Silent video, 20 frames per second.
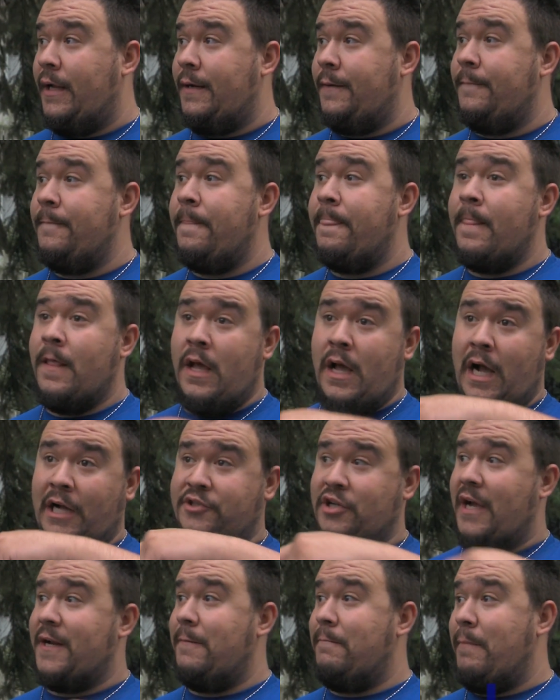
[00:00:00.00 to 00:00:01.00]
in
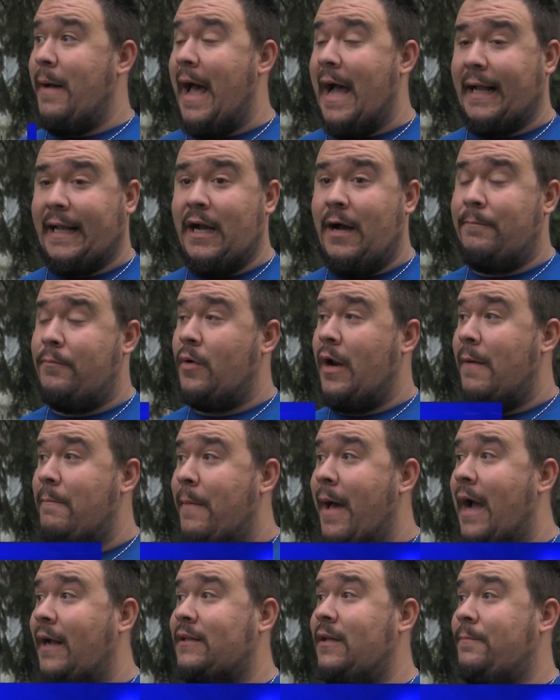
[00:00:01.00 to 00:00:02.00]
I tried to back up. When I
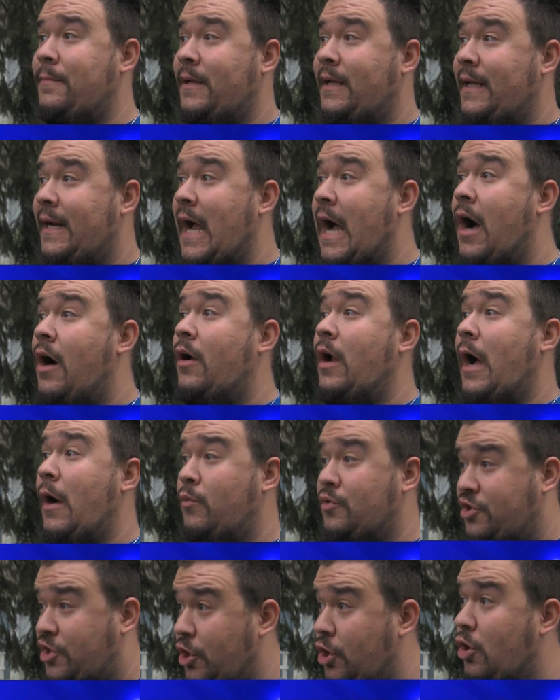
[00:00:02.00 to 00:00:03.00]
backed up and get out,
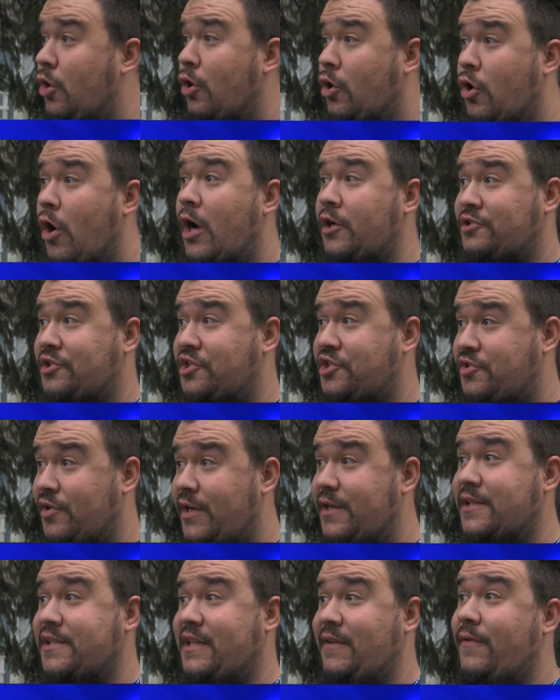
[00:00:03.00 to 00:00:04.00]
I was going to go across the
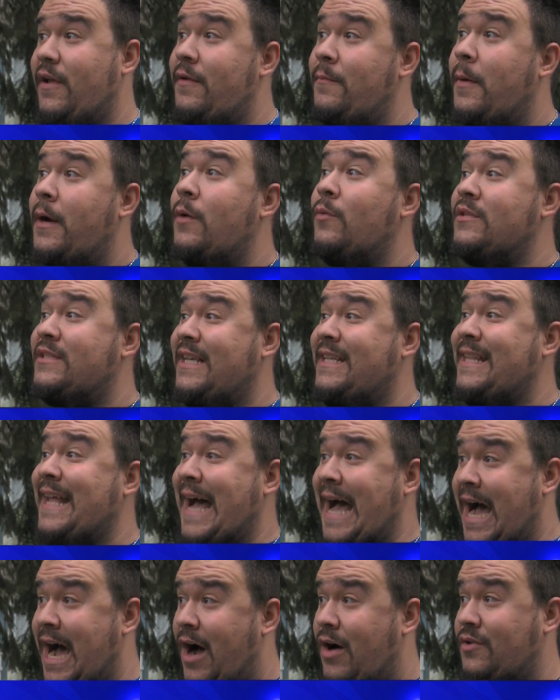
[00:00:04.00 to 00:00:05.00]
street to see if anybody was in
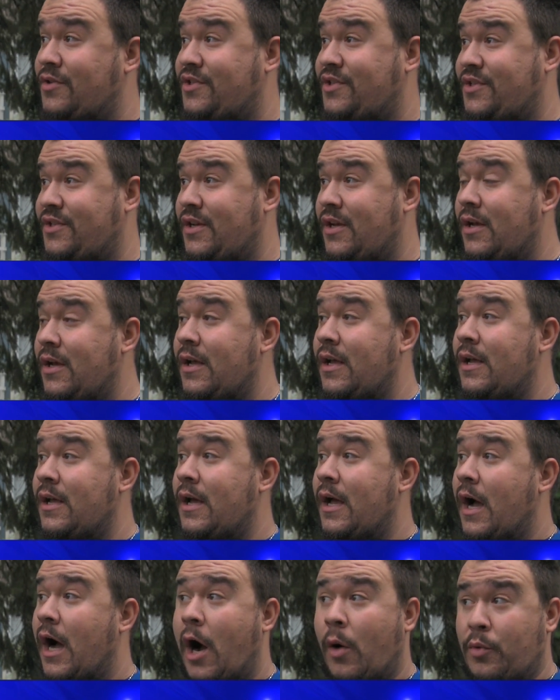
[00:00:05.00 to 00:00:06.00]
the house.
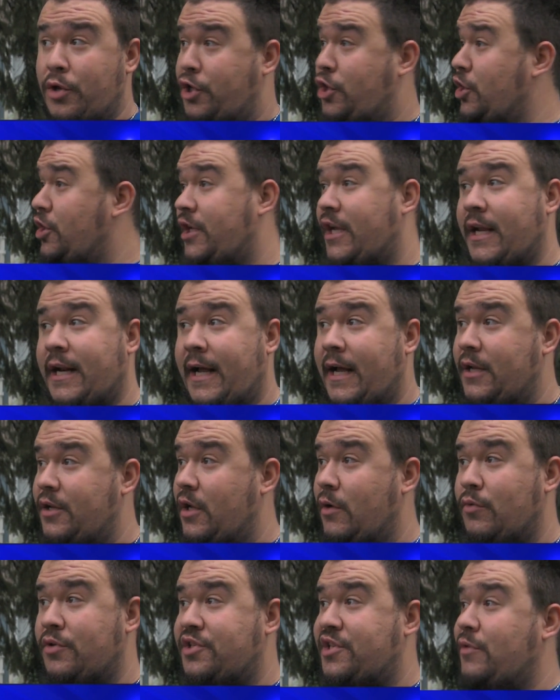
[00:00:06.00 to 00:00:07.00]
Uh, we couldn't get
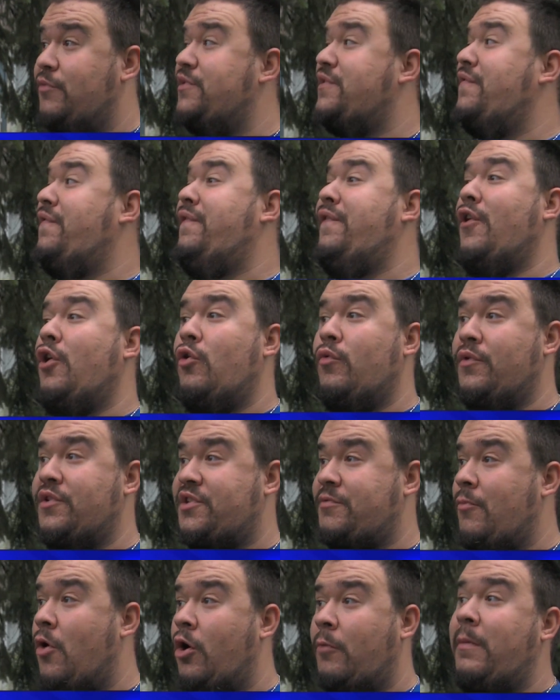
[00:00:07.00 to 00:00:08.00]
in. It was it was filled
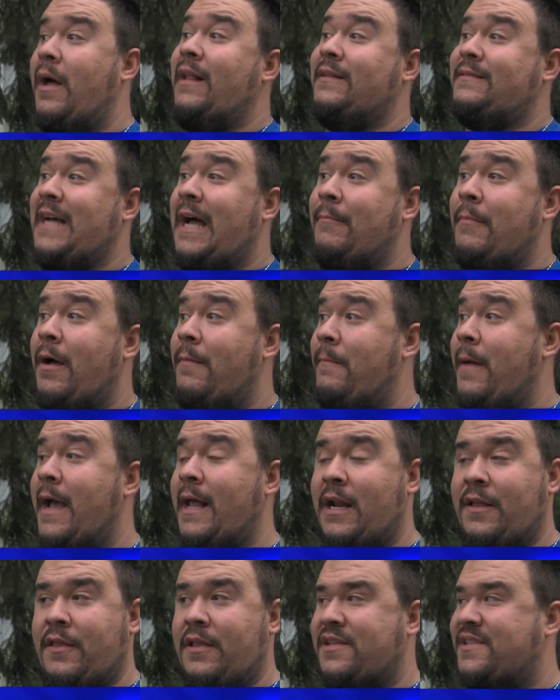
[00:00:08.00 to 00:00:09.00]
with smoke. By the time I
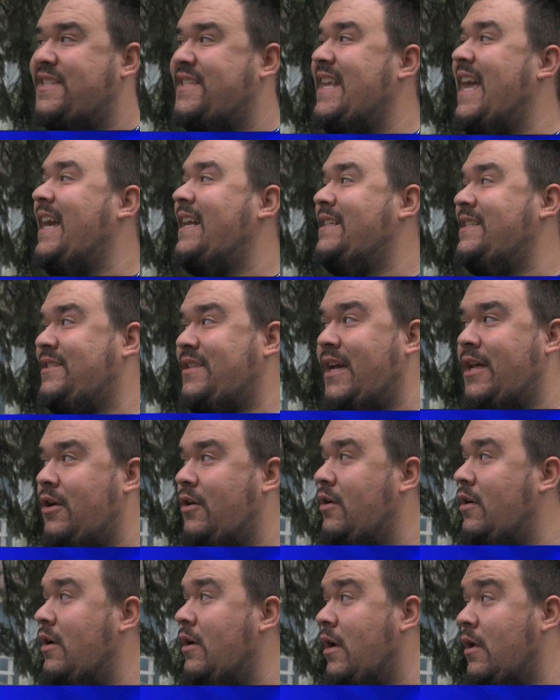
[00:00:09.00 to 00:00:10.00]
made it, seconds
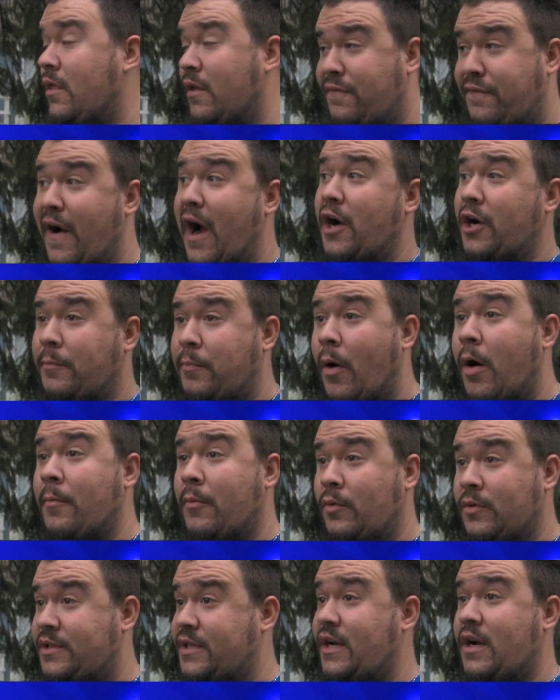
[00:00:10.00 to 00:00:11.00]
later, the fire
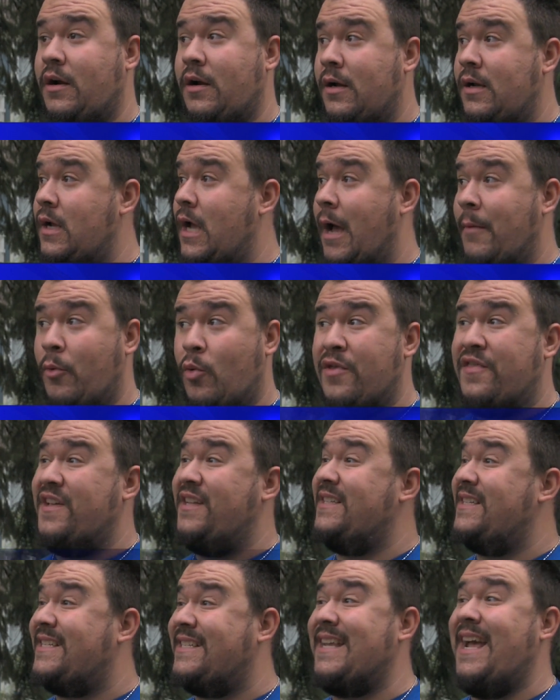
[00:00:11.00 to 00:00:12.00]
department was here.
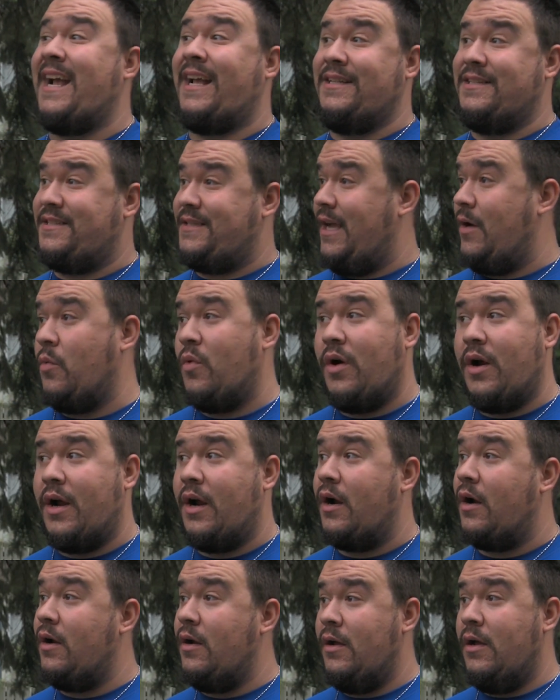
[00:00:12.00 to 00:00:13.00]
Within seconds, they were
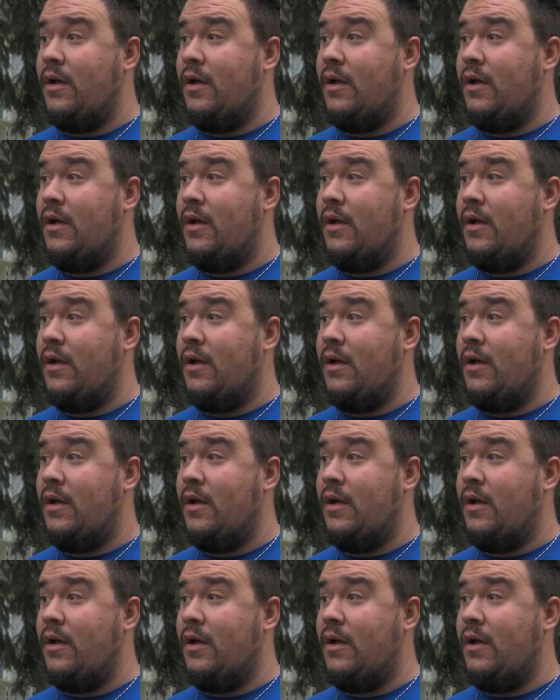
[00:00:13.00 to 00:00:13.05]
here.